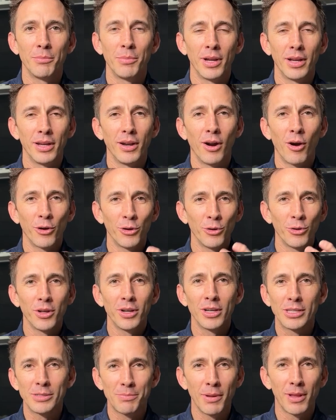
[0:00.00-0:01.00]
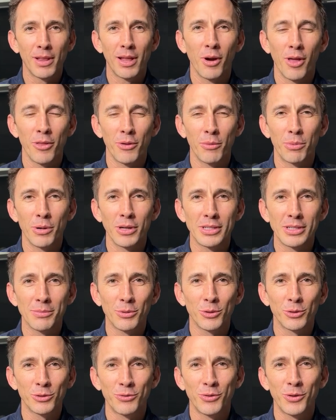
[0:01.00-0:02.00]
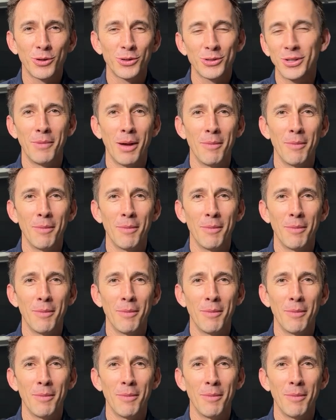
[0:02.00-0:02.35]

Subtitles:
but are you going to spell out other principles first?